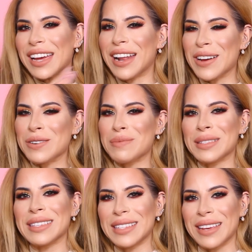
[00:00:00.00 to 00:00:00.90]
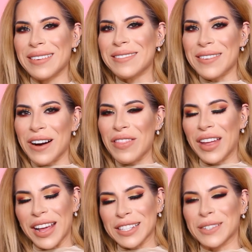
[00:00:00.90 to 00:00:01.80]
and I hope to see you on
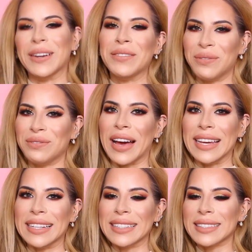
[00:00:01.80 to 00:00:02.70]
the next one. Bye.